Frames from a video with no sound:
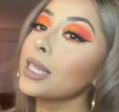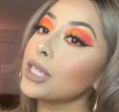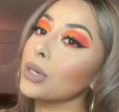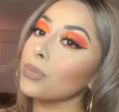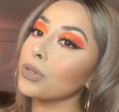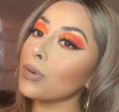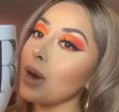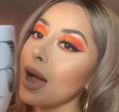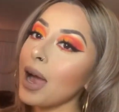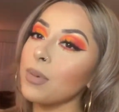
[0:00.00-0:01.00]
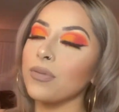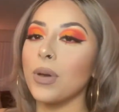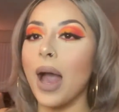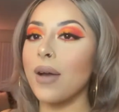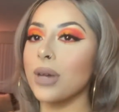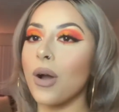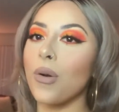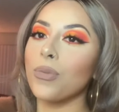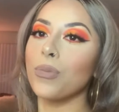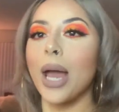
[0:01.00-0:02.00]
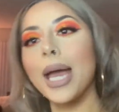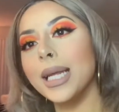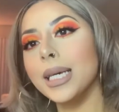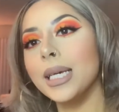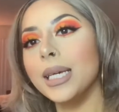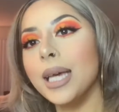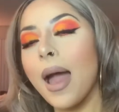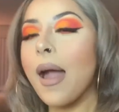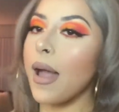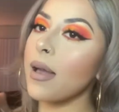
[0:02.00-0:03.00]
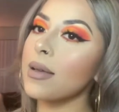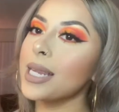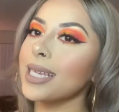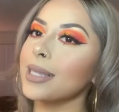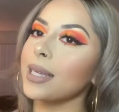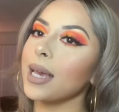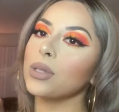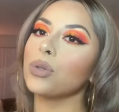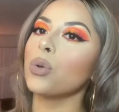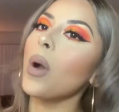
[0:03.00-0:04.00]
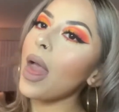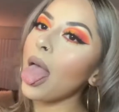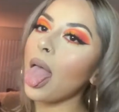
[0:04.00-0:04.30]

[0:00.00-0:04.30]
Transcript: subscribe if you haven't already, and let's get to it.